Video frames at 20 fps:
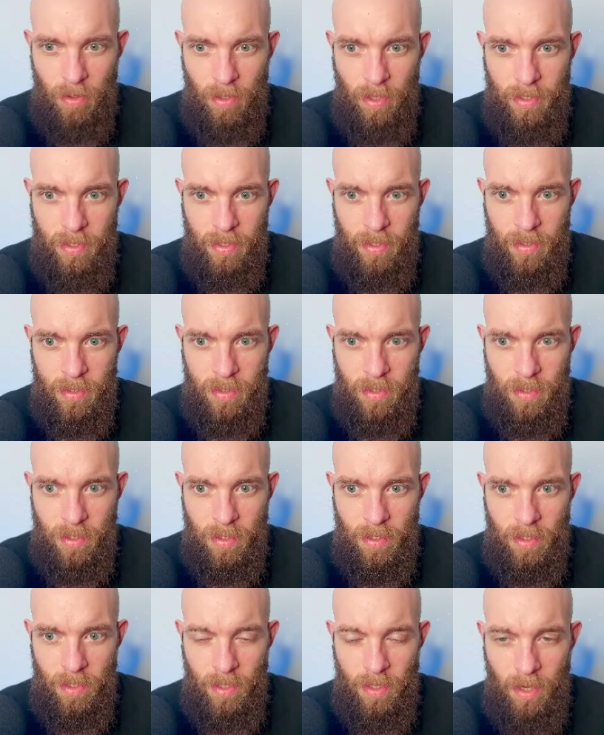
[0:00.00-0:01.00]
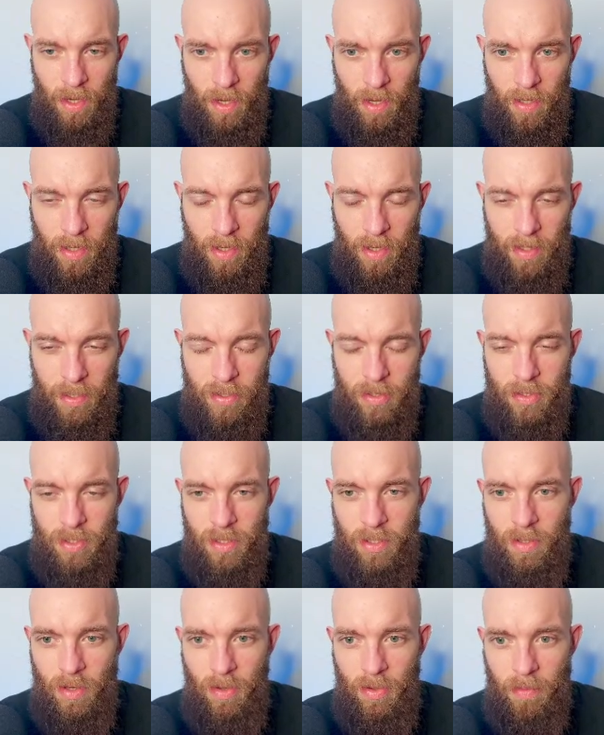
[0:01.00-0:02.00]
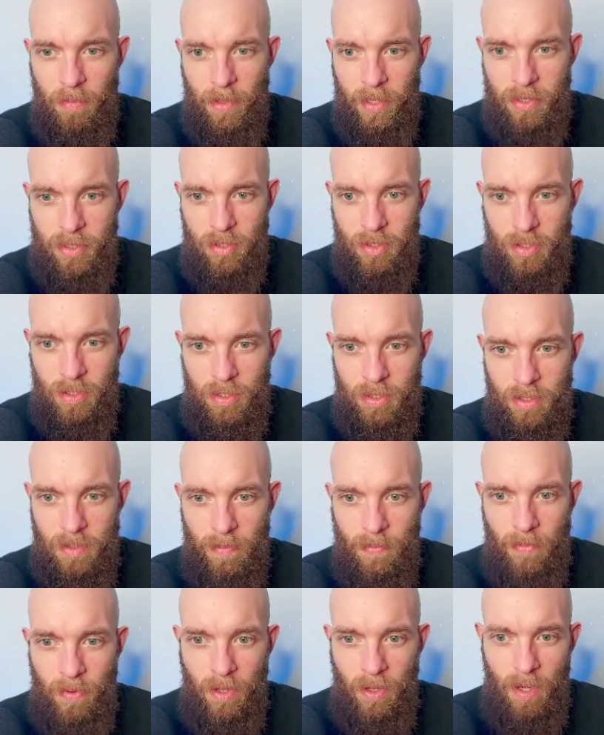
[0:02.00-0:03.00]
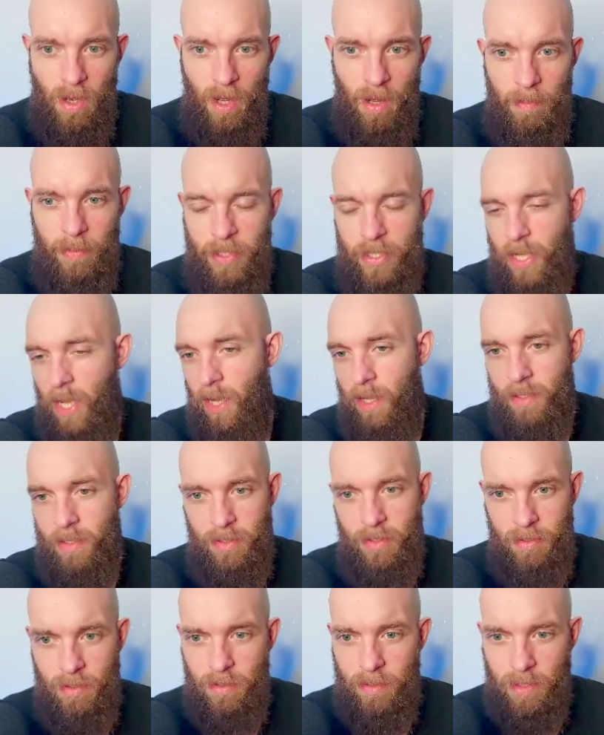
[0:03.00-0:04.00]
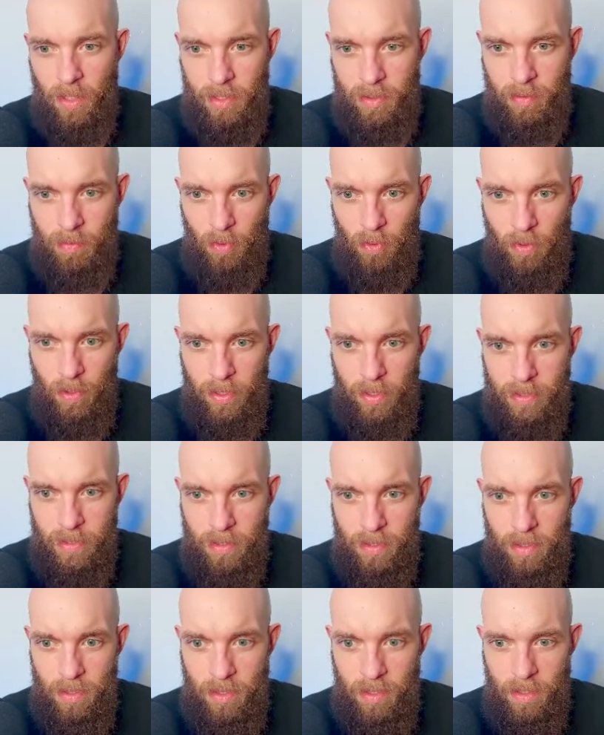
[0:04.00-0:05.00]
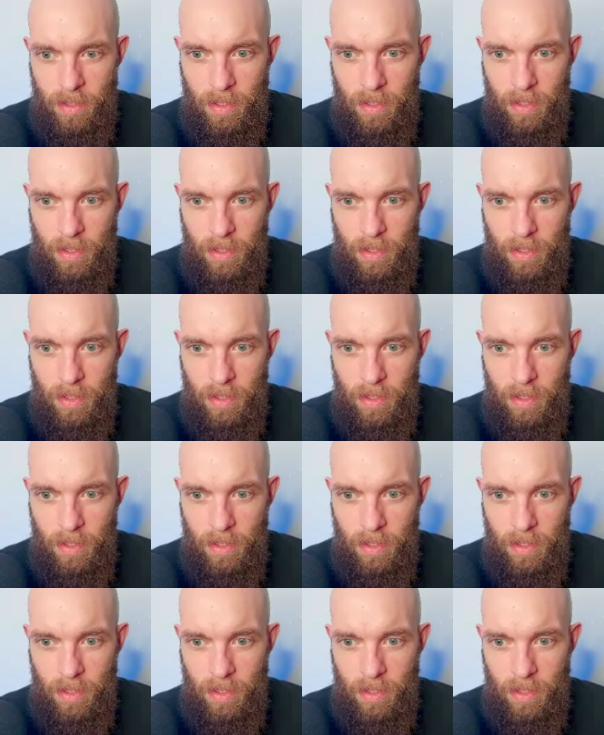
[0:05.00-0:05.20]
I didn't see I didn't see the other messages. But yeah, it's that's more or less the